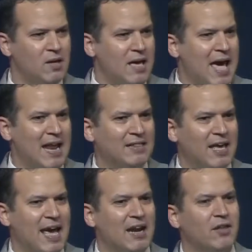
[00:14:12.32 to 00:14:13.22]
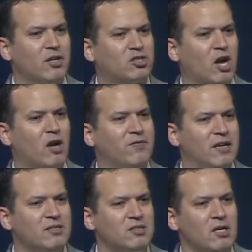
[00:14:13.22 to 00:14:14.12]
And at the end of the
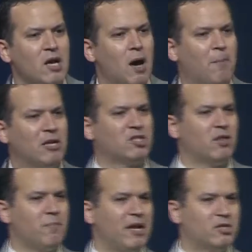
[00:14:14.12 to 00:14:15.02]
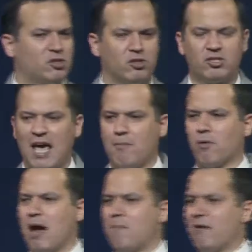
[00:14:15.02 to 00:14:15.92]
service, a bunch of the ministers came
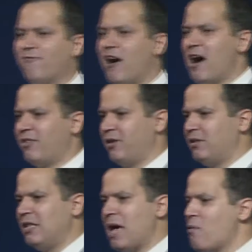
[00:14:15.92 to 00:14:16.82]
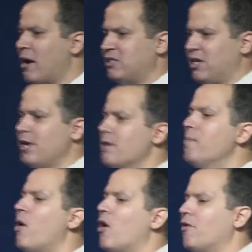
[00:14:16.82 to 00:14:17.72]
around my father and they wanted to hear
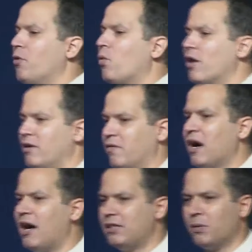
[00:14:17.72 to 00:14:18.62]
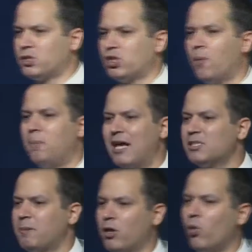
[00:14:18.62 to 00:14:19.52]
more of the Word of God. They were so
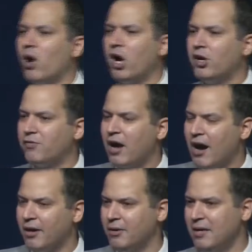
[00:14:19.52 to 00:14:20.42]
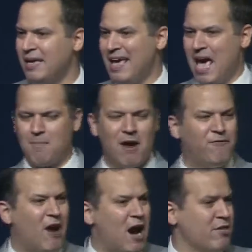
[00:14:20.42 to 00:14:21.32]
blessed by the Word of God and my
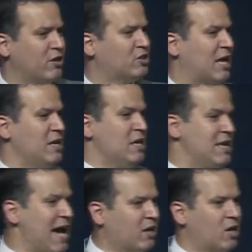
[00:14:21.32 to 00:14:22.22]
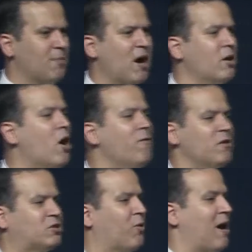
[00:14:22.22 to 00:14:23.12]
father said, Yeah, come on over
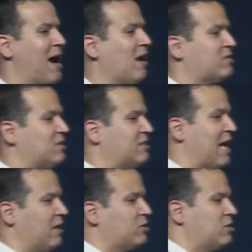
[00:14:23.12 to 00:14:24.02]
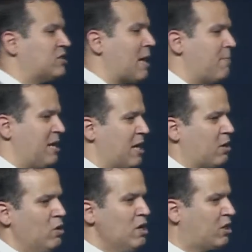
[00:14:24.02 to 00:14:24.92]
to our house in San, San
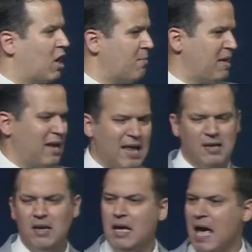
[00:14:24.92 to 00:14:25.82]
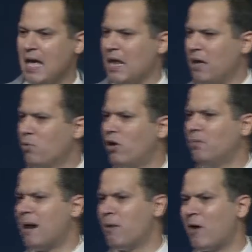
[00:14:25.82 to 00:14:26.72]
Benito. Come and, and, and we'll,
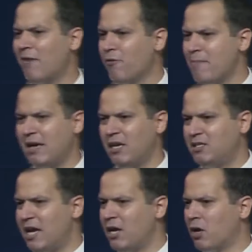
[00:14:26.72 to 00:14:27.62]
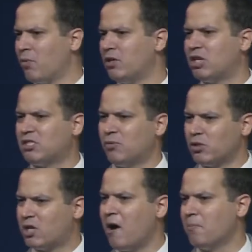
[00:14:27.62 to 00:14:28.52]
my wife will make you dinner and we'll just we'll
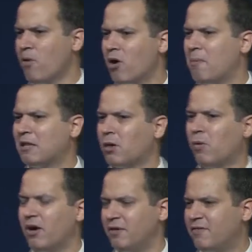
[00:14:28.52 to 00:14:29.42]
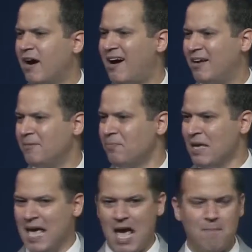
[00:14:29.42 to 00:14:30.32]
talk more about the Word of God.
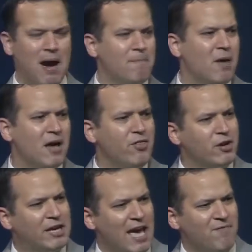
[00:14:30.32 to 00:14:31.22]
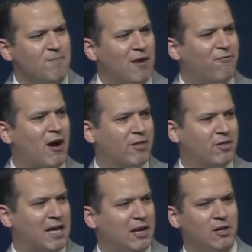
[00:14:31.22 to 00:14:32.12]
And my mother gave my father
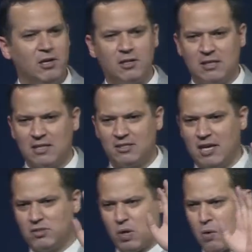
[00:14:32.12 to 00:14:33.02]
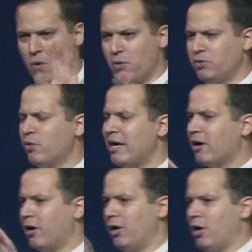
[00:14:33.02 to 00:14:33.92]
that look that says, oh, When we
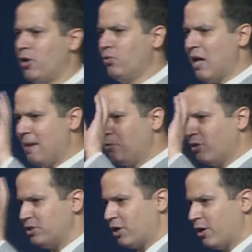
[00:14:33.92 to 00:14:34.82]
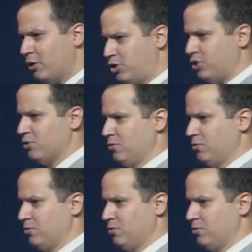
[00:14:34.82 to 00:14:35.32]
are alone, I'm going to hurt you.